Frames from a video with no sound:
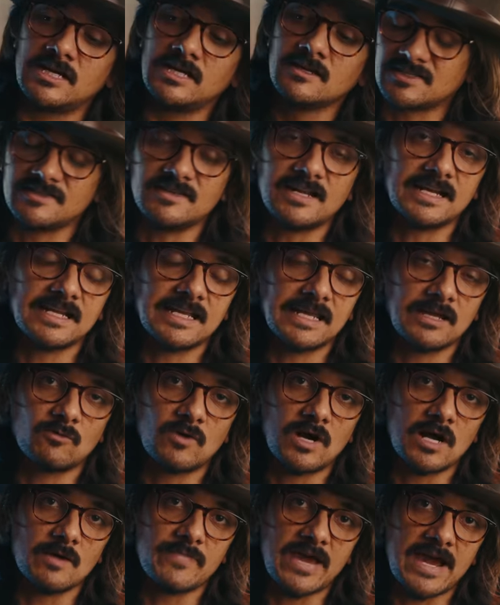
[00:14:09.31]
It's a 98
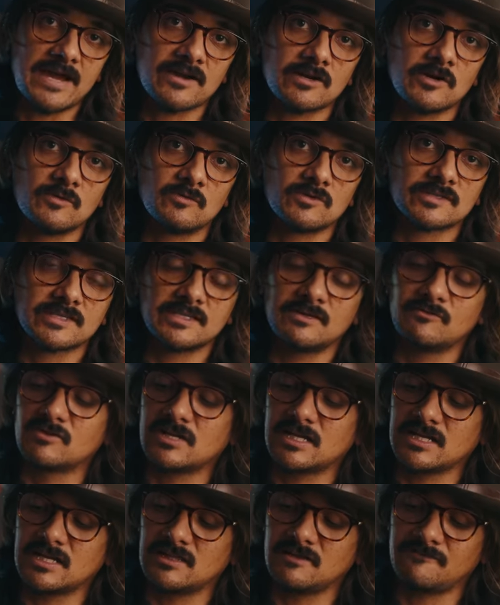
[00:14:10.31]
watt battery. We'll see when
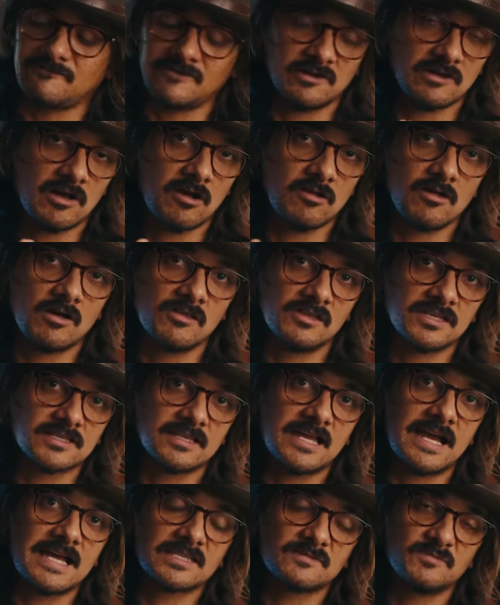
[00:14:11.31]
I get in the field how long this
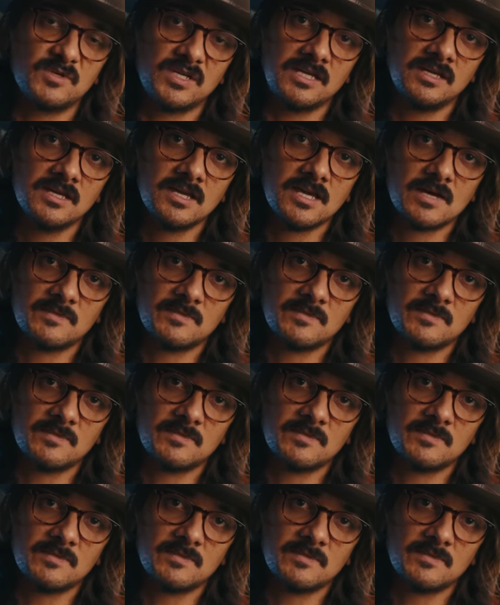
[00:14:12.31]
lasts me.